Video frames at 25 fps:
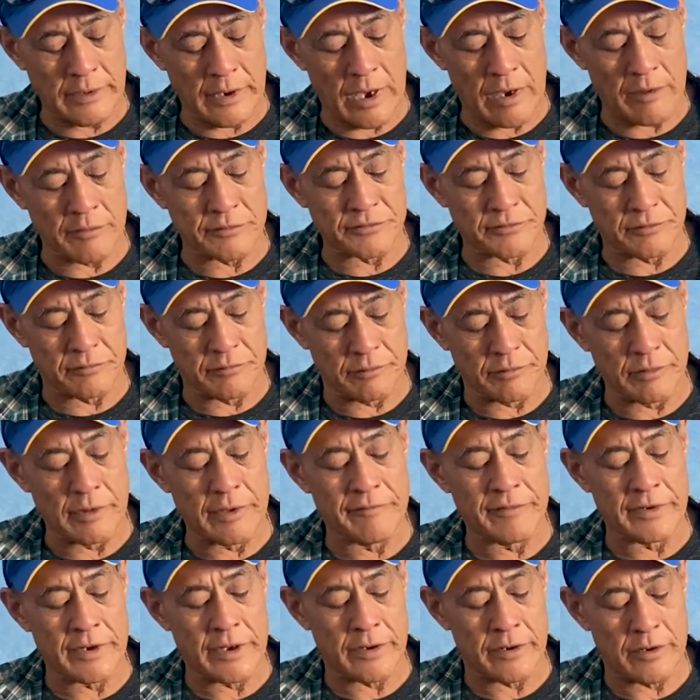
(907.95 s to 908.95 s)
I was
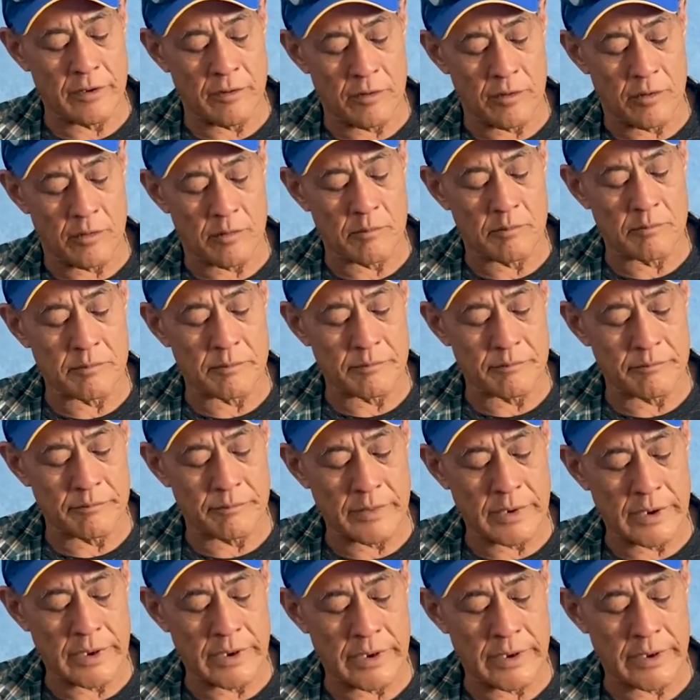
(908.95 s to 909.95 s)
living at home,
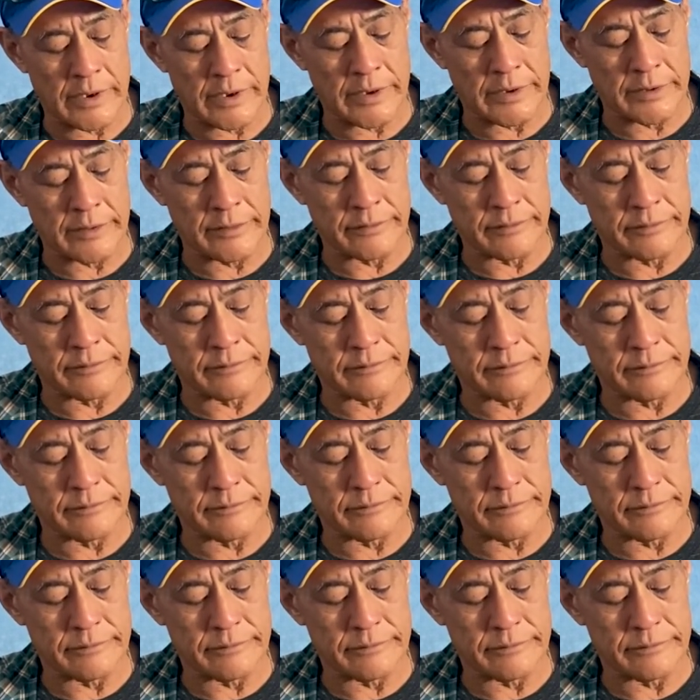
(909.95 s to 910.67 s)
and